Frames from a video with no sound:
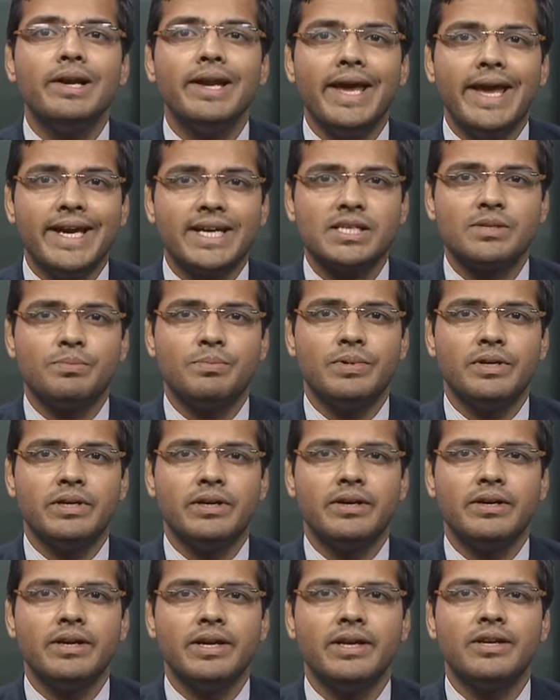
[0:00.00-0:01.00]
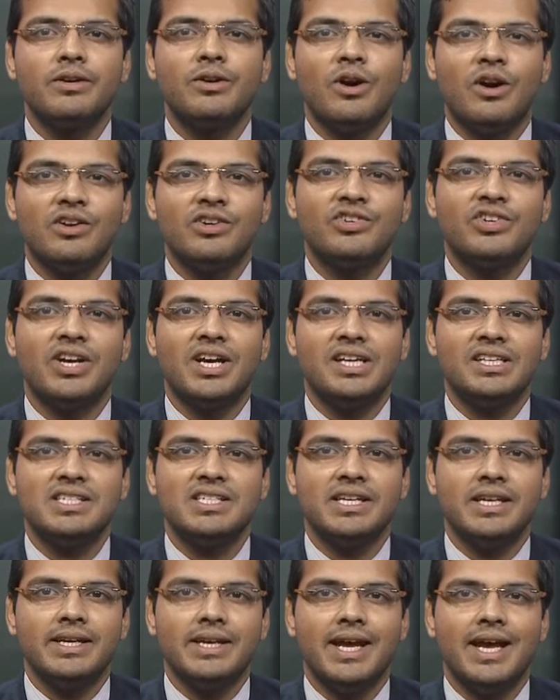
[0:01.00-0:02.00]
expert in contrast
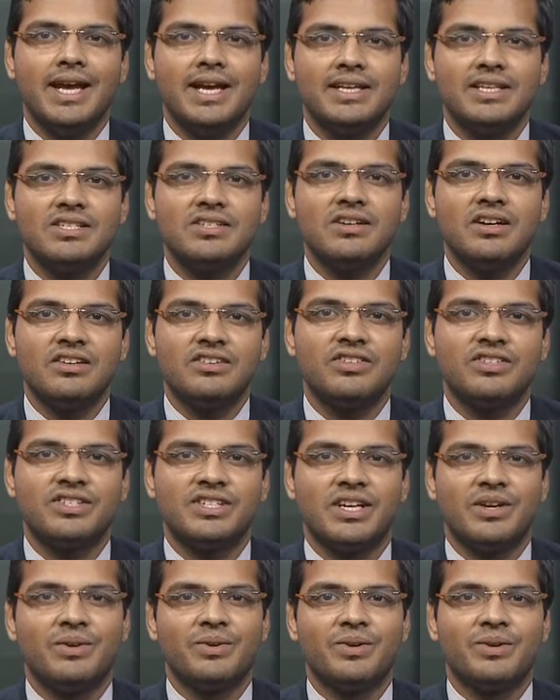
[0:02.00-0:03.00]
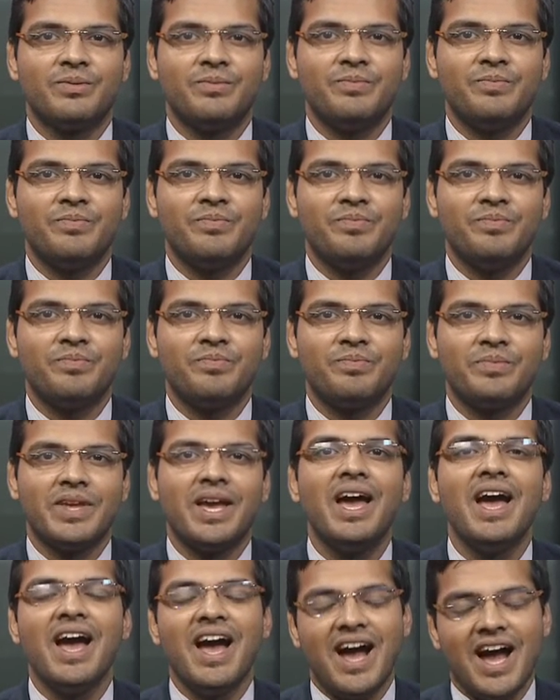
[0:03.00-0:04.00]
enhanced ultrasound.
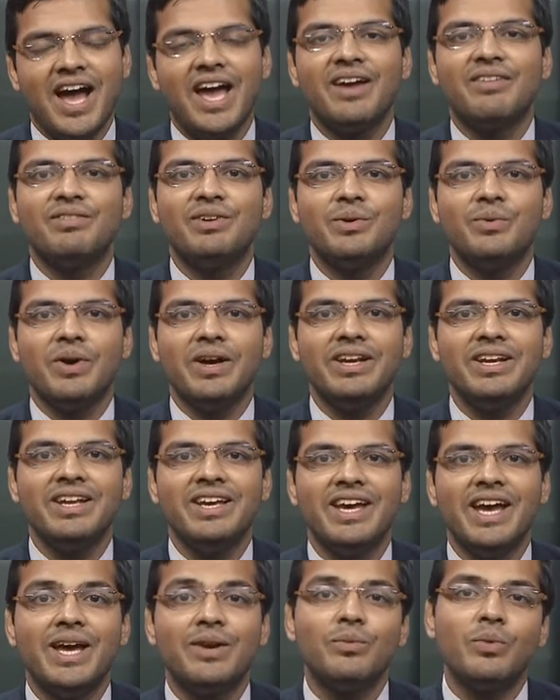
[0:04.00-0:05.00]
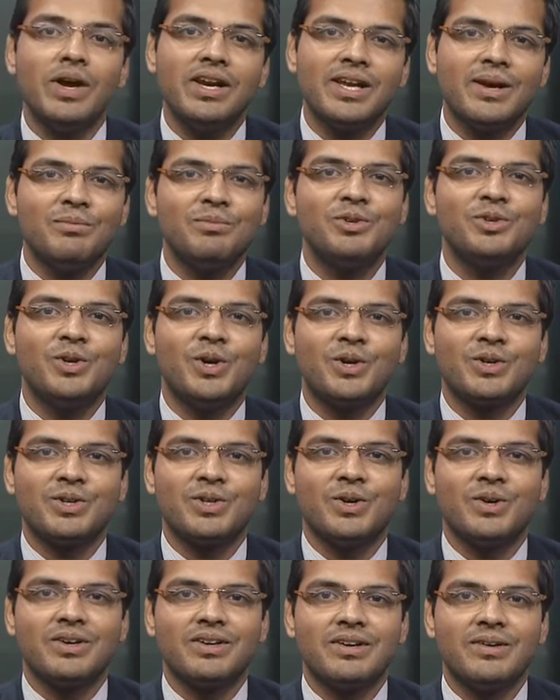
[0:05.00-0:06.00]
Hi everyone and welcome to Doc
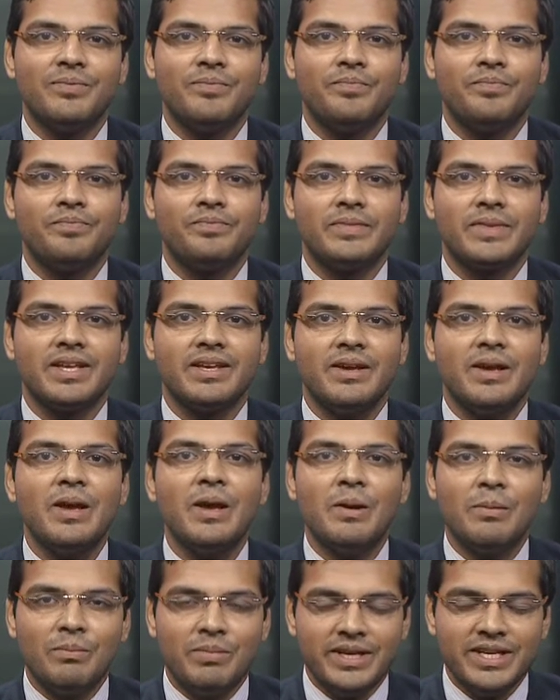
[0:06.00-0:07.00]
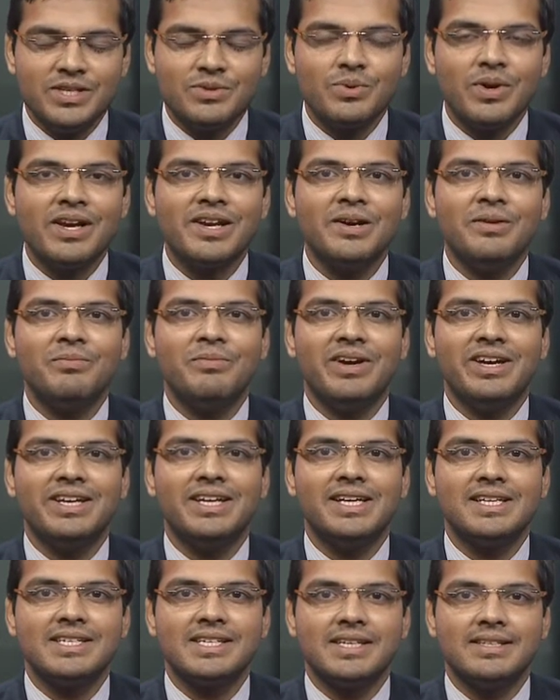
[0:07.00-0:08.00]
Talk. Please welcome my
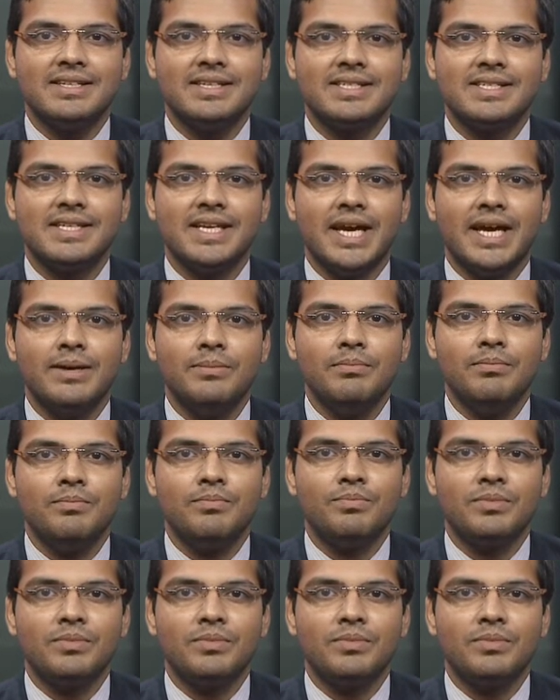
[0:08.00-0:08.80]
guest at this time,